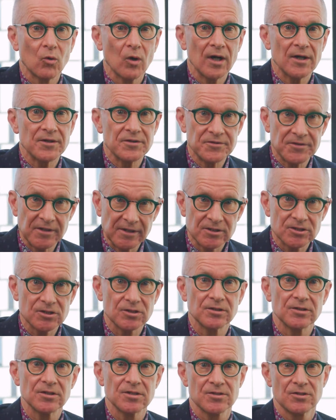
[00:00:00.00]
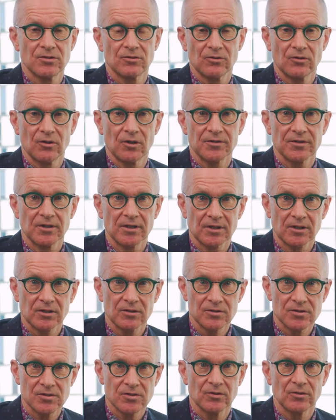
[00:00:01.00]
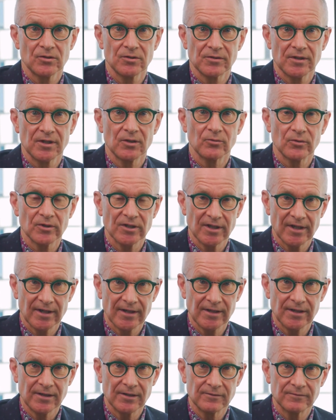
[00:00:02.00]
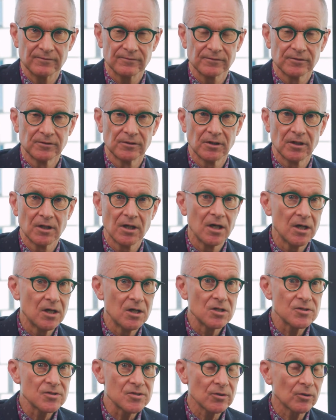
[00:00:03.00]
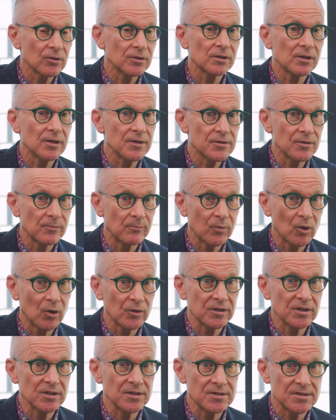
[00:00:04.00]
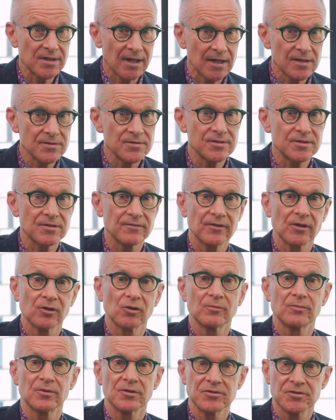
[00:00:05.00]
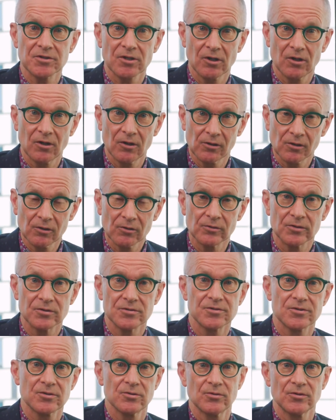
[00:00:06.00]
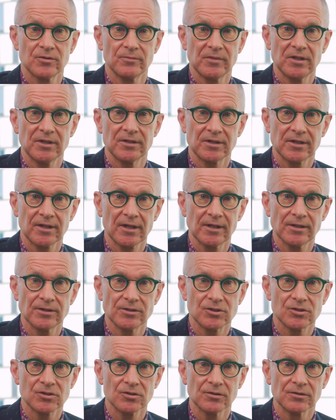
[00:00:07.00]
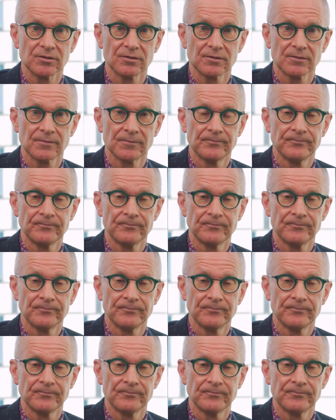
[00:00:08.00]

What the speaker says: addiction is not a concern that we have. Certainly the body does develop a tolerance to the medication,